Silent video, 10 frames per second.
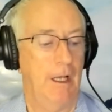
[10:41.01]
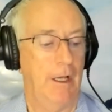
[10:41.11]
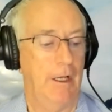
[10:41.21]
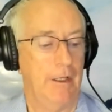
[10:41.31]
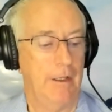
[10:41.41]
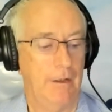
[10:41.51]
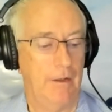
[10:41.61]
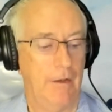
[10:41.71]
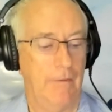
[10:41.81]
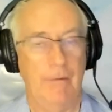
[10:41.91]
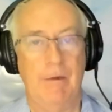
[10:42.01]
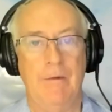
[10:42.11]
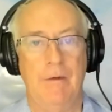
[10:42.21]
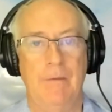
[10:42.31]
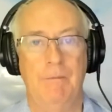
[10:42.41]
I,
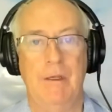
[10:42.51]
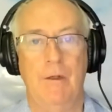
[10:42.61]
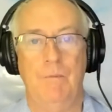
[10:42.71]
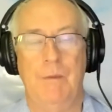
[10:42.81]
I, my whole,